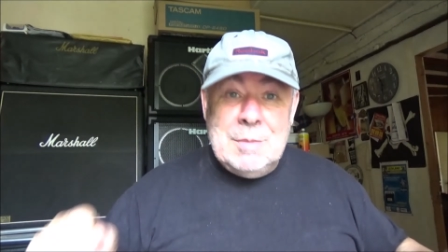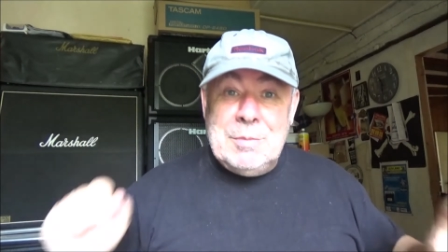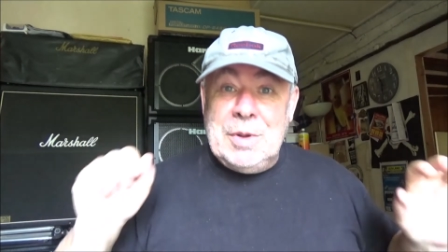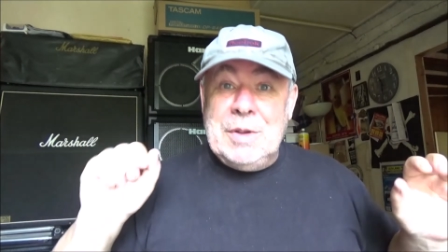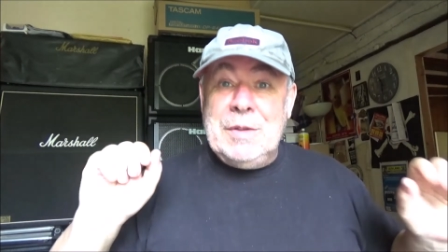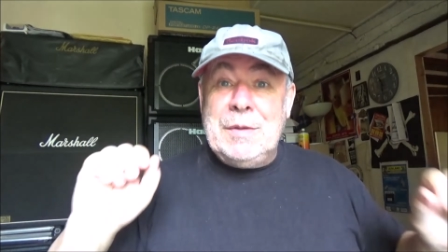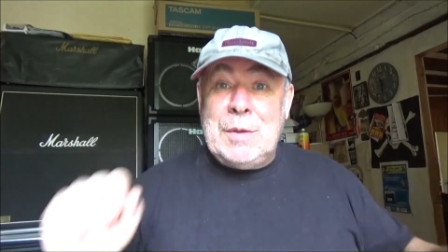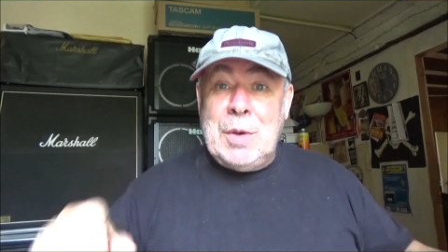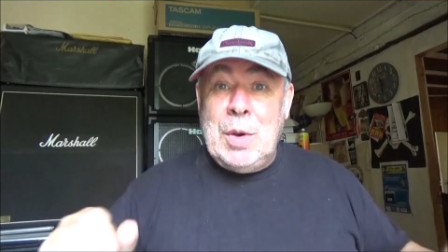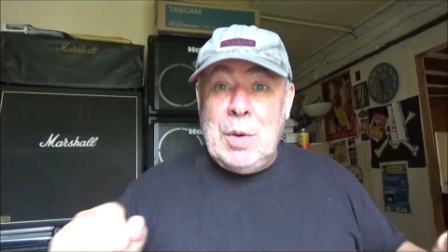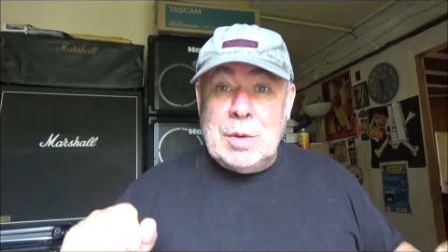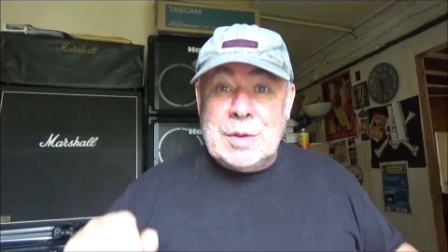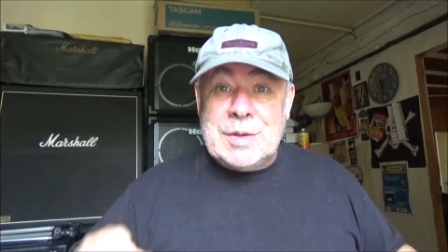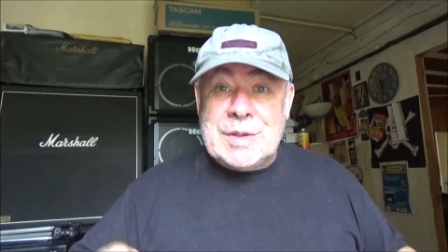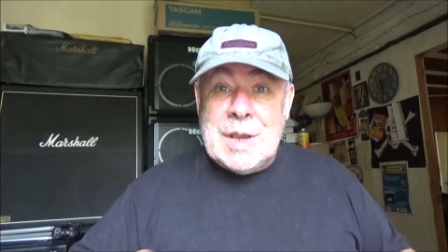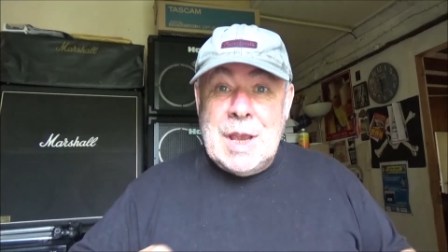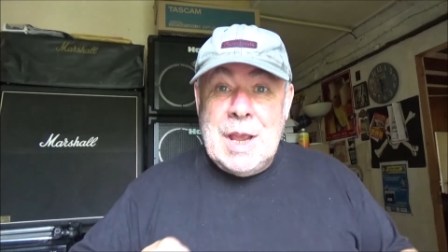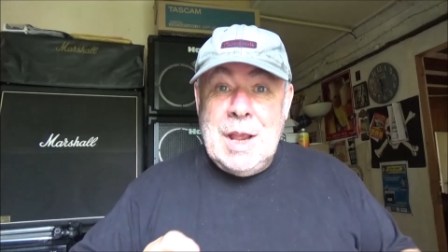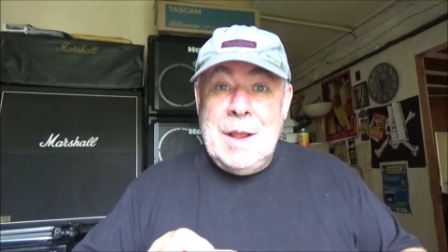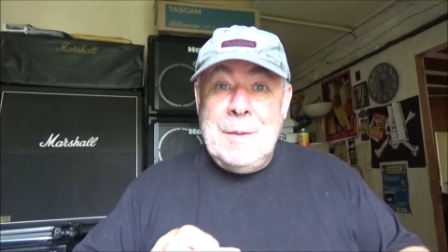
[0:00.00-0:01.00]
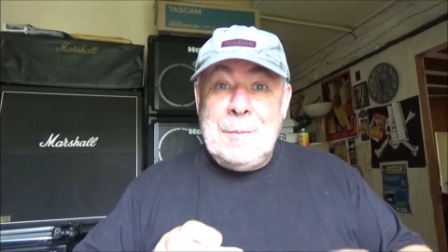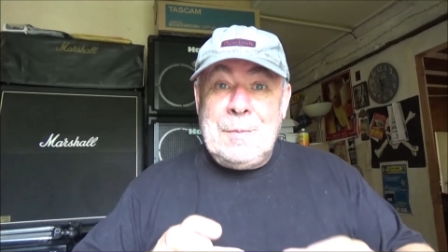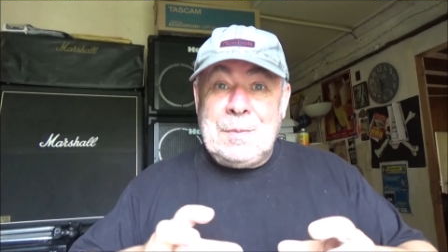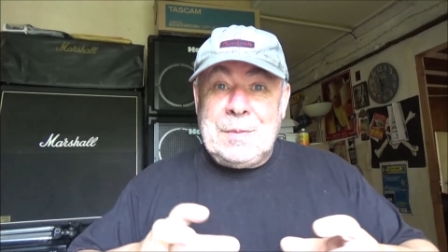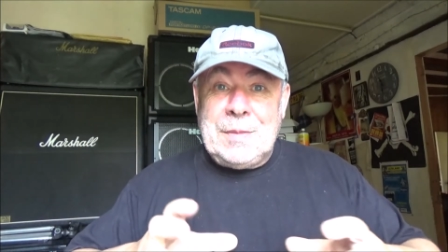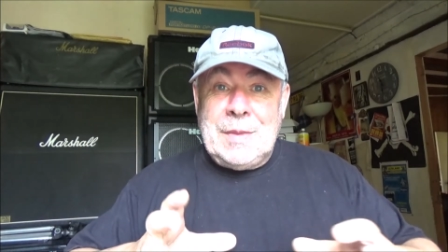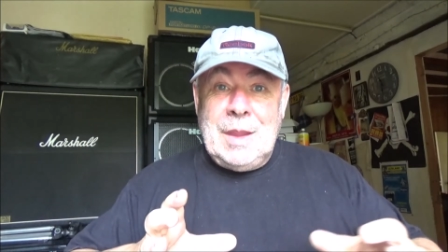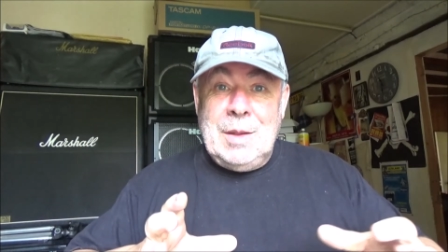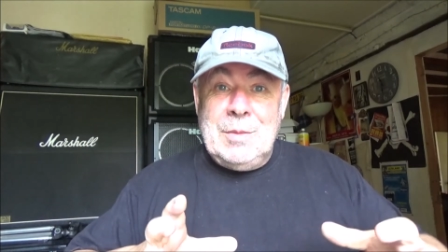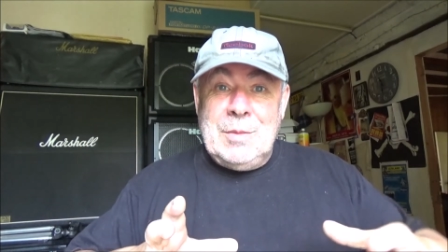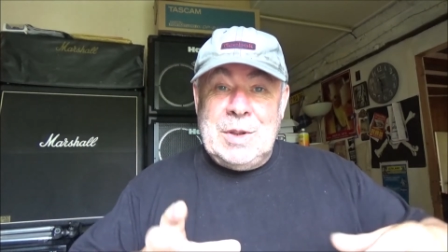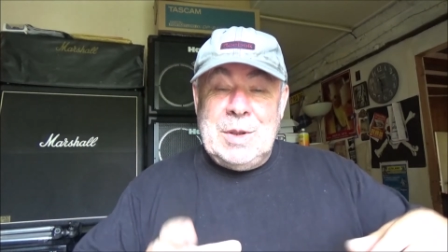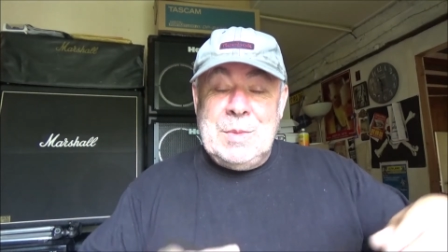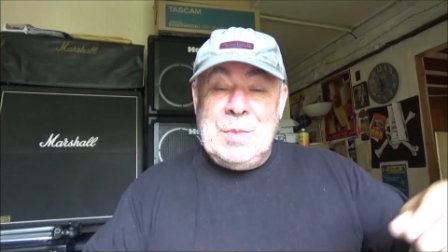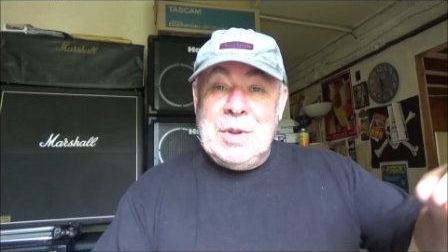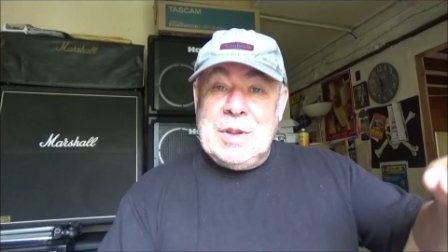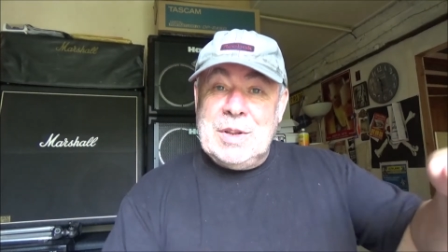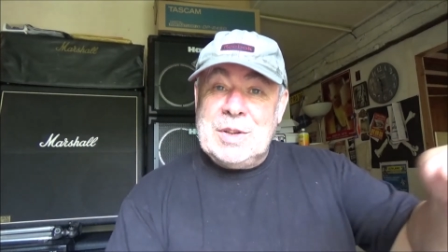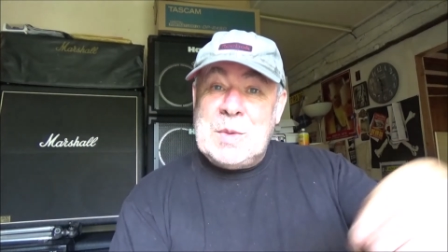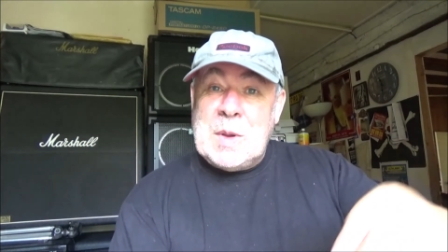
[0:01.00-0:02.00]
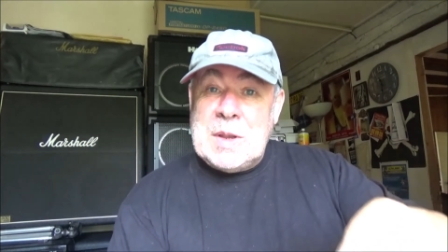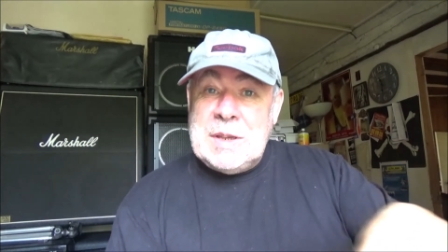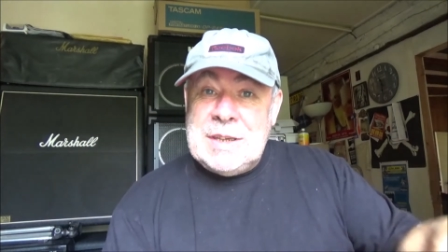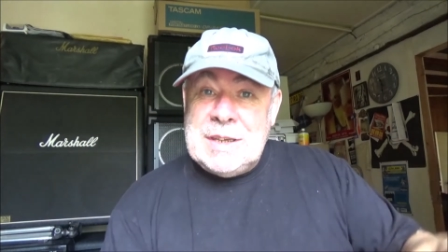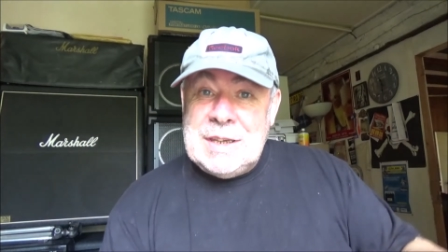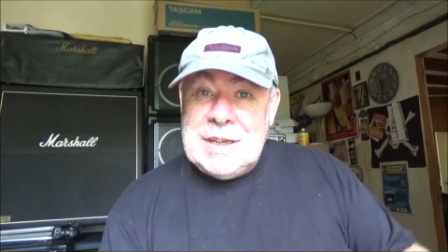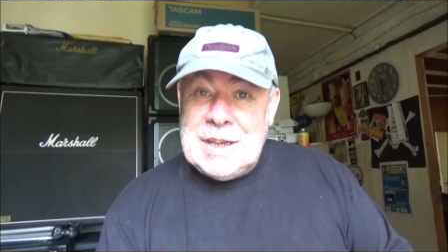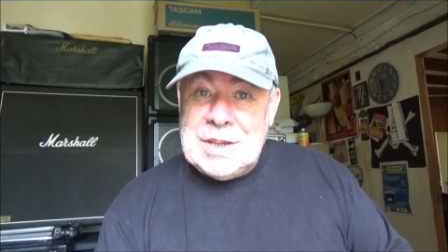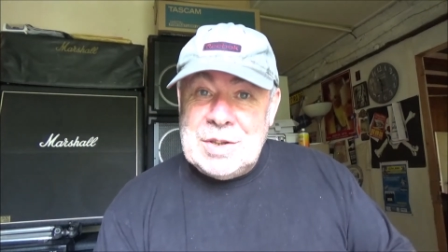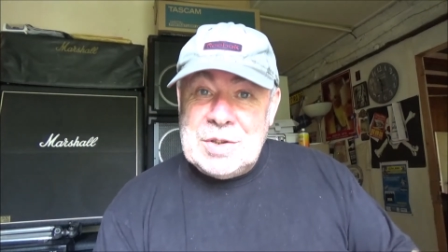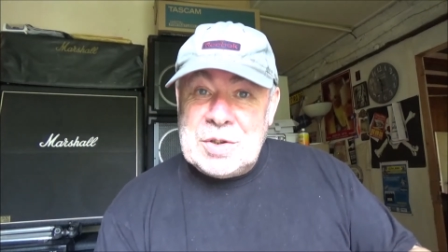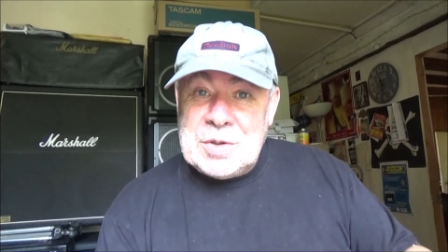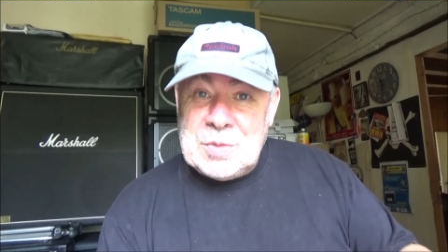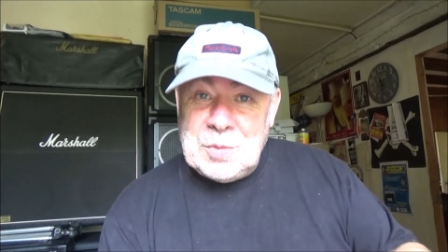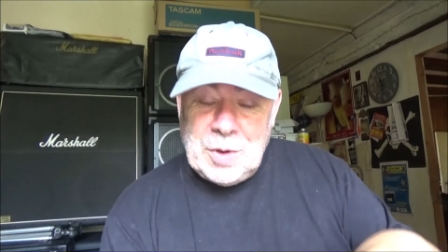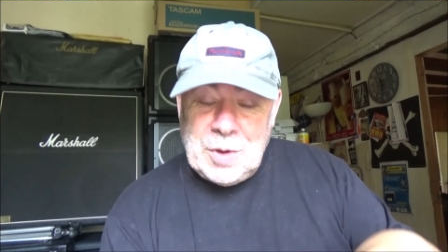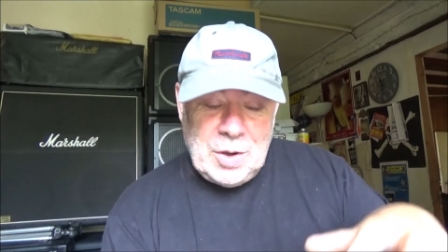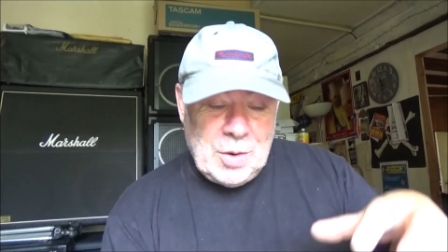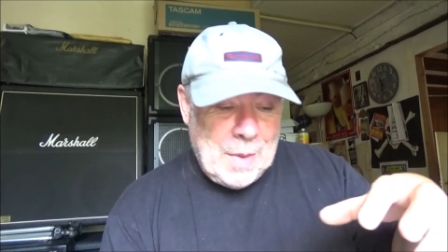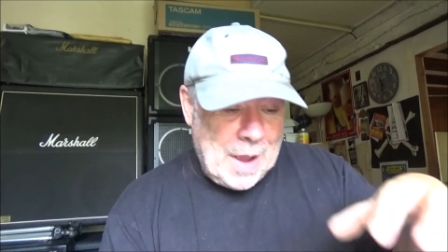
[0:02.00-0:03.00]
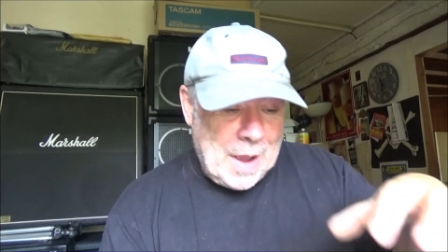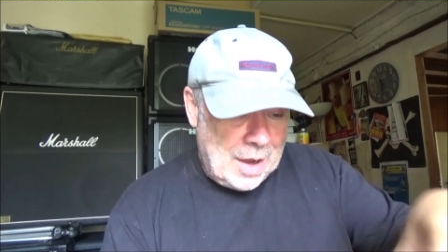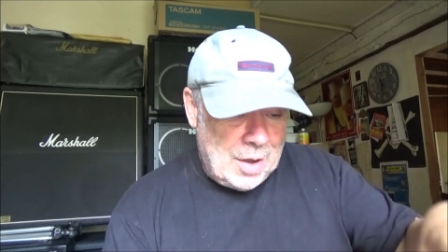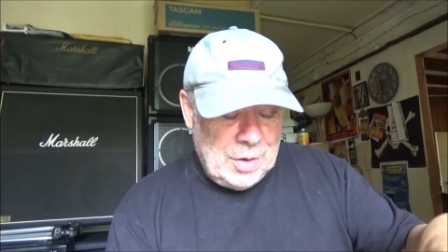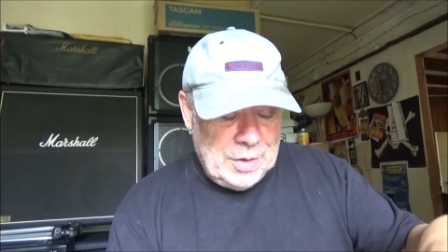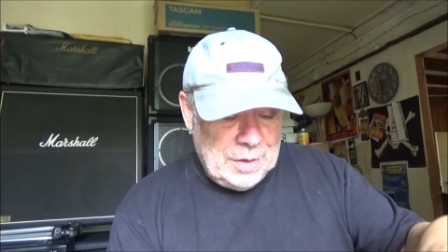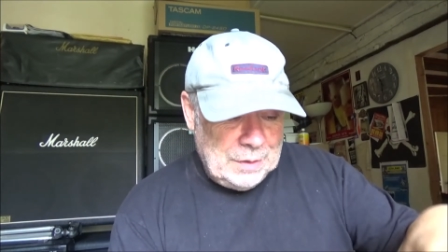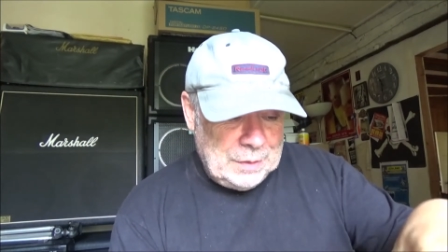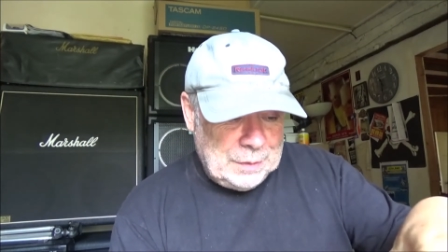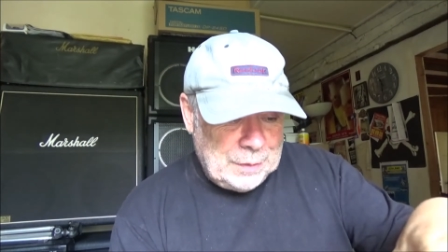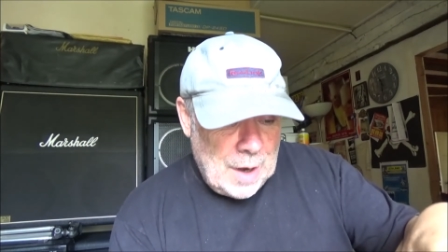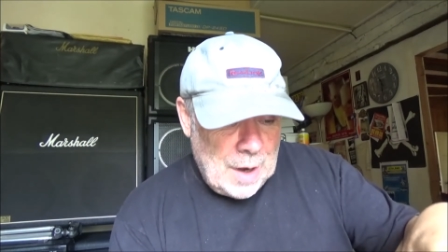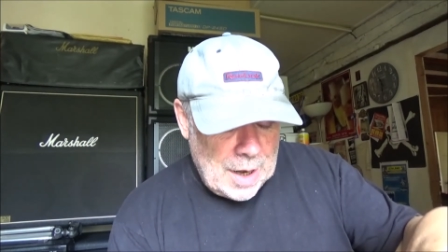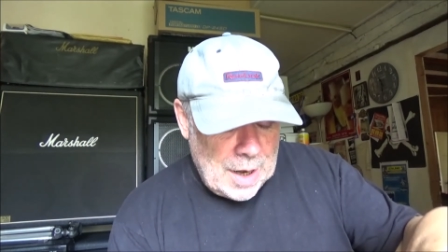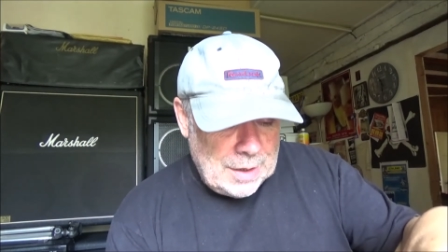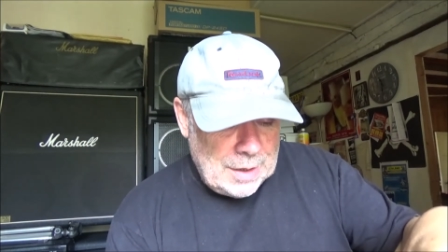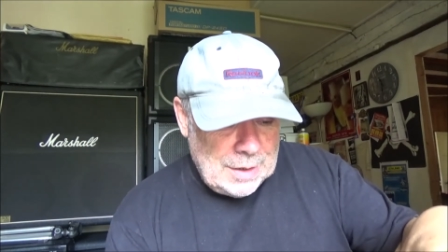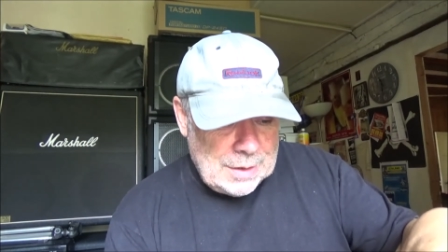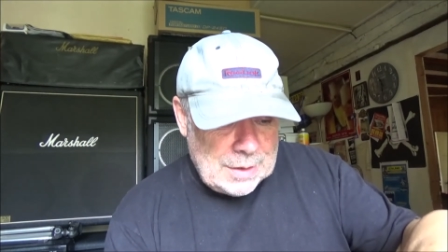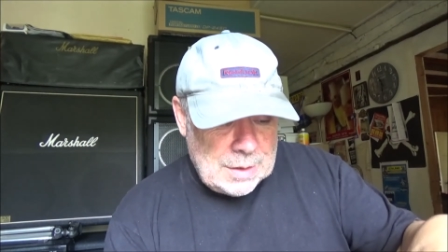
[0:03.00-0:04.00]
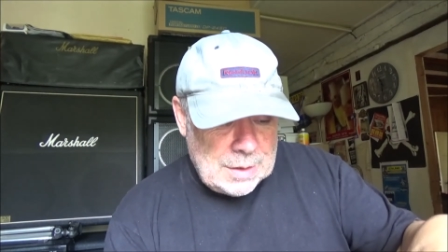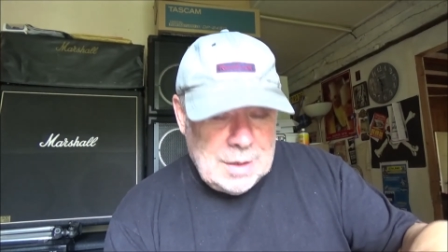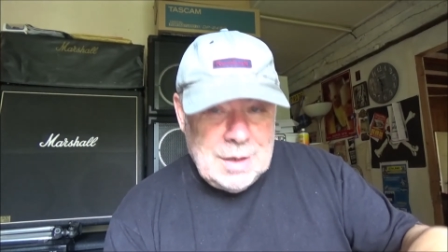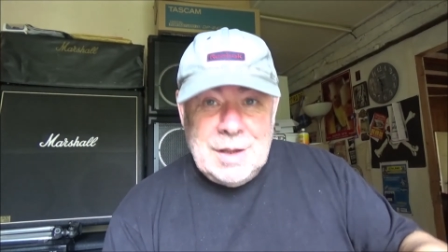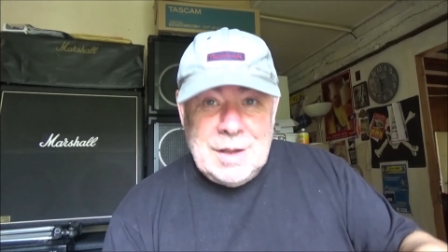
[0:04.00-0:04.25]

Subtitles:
But of course, when you put the 20-inch wheel back on the front,